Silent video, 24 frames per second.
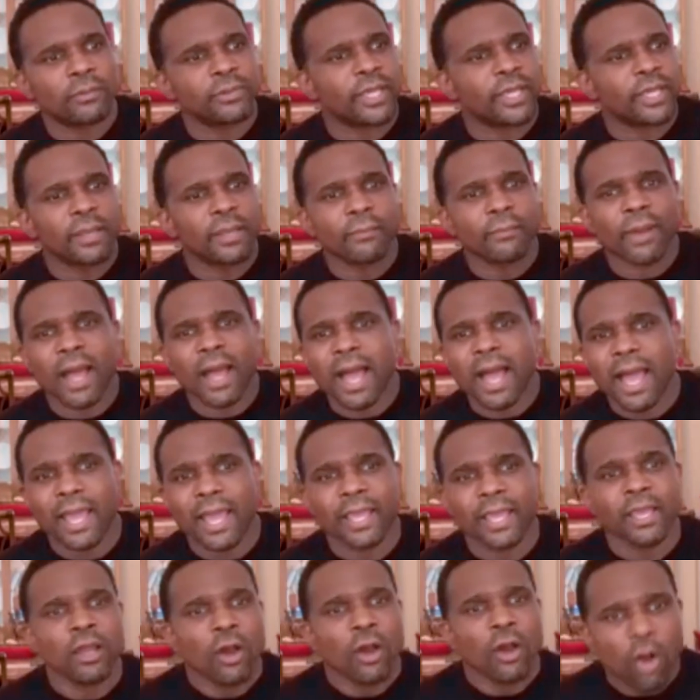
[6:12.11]
Getting
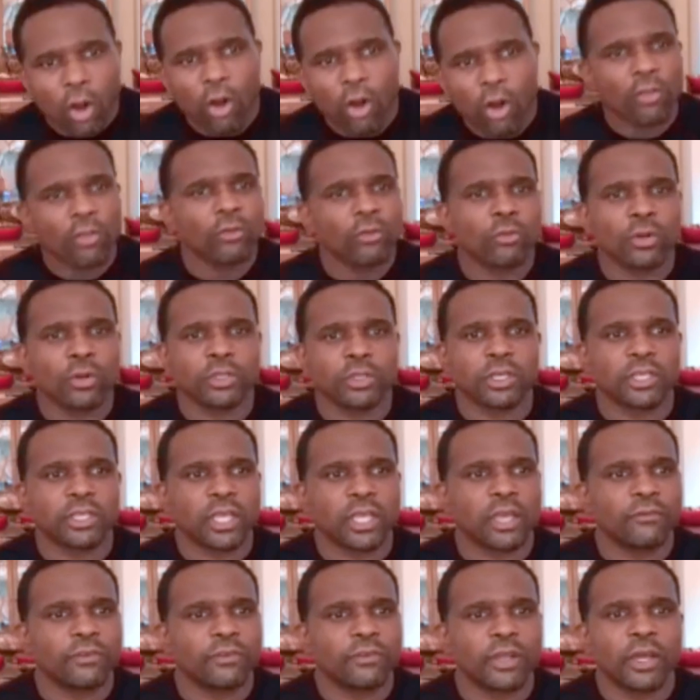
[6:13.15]
By, all the work that
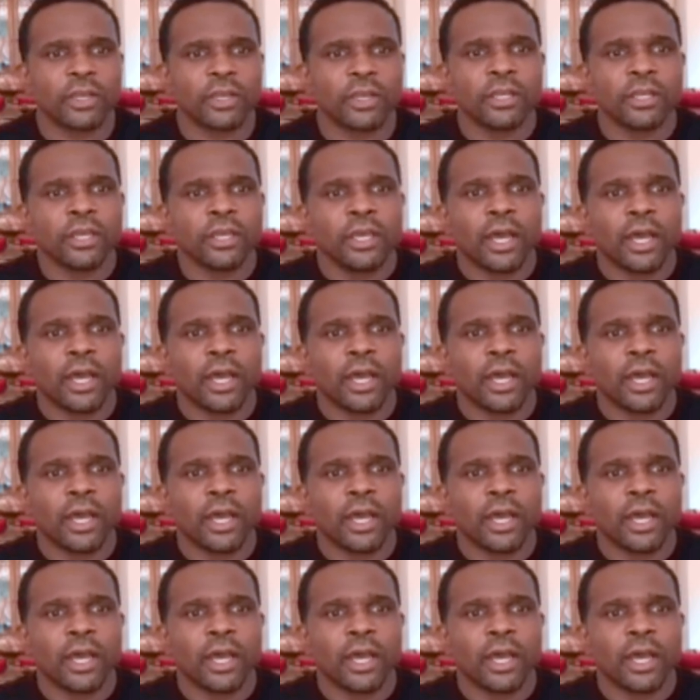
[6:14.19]
they've done.